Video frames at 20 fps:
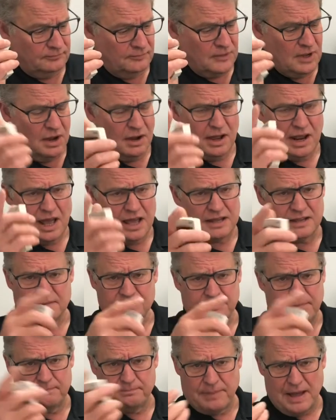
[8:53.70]
All right, out of
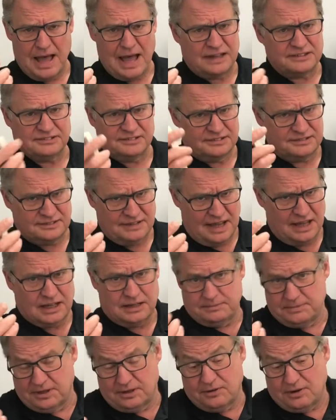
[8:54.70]
the box, it's not
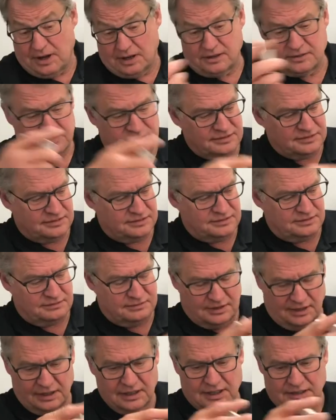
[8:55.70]
going to be correct because it's,
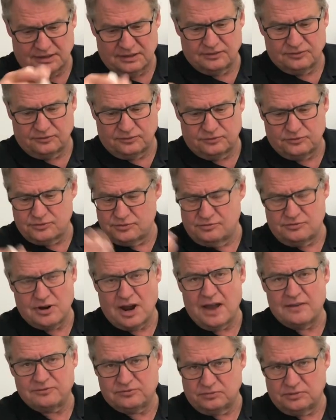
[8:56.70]
again, there's 2
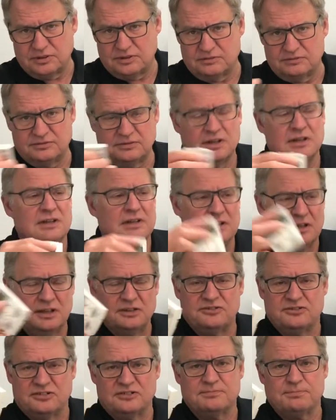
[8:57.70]
drives we use.
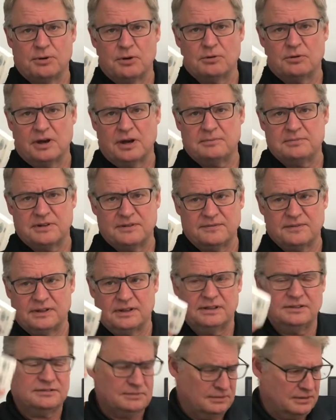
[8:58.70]
It's just programmed
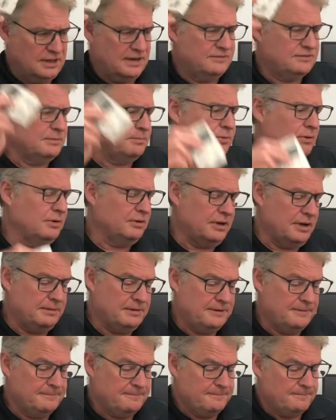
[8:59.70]
differently, so we're going to have to program
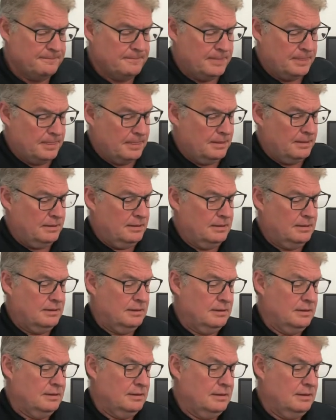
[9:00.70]

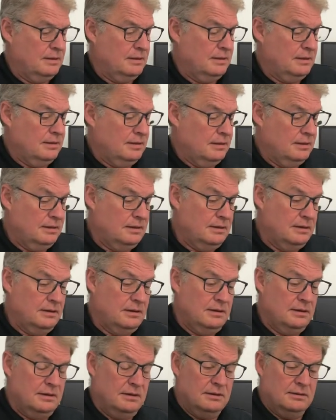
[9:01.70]
it.
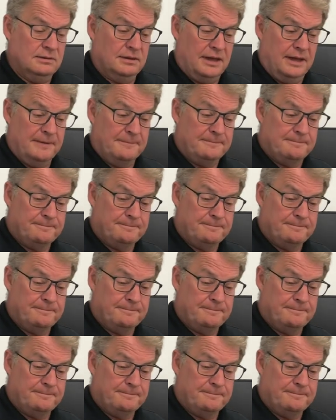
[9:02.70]
Okay.